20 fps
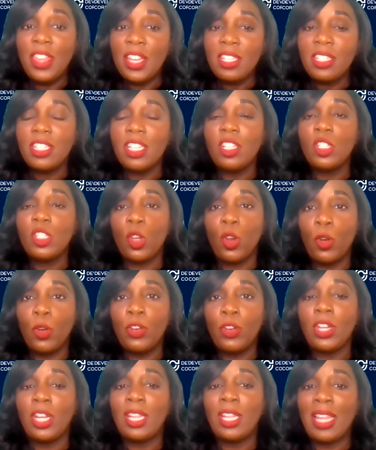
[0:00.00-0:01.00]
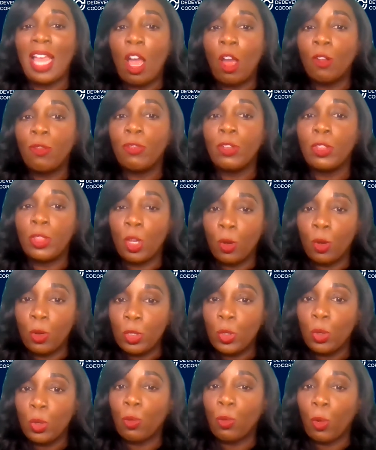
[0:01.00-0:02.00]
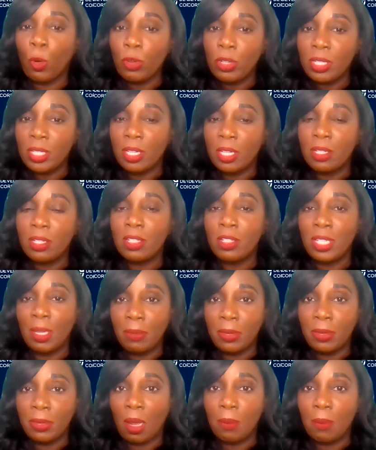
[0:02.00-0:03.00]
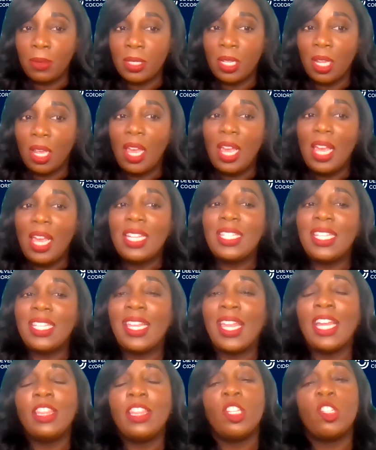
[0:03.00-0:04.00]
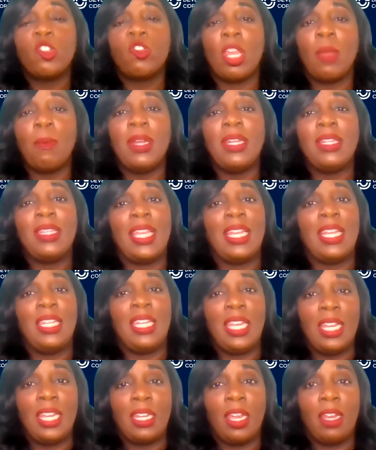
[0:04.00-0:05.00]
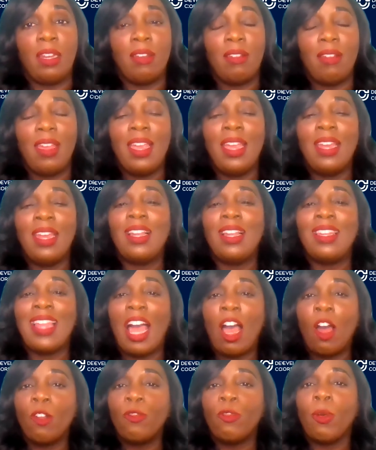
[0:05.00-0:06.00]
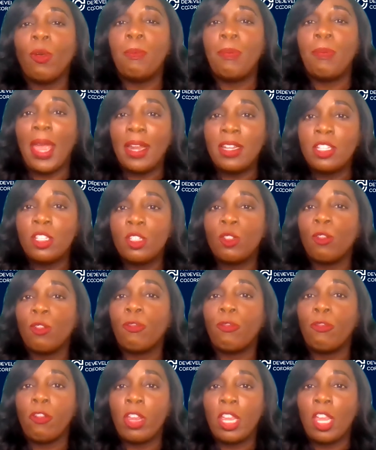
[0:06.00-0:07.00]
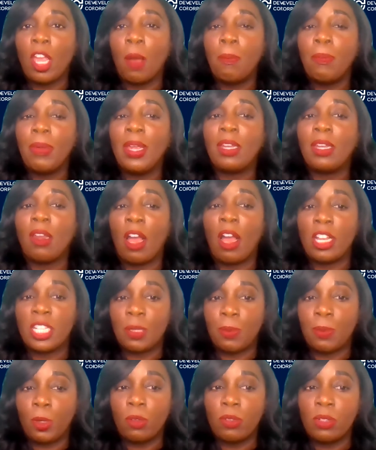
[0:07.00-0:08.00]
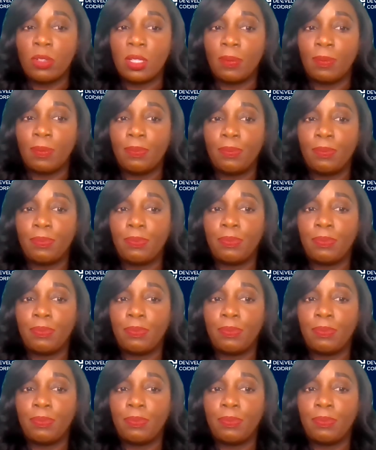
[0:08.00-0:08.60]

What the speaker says: This in turn allowed for those with worsened symptoms to get the treatment they needed. It allowed for beds to free up in hospitals.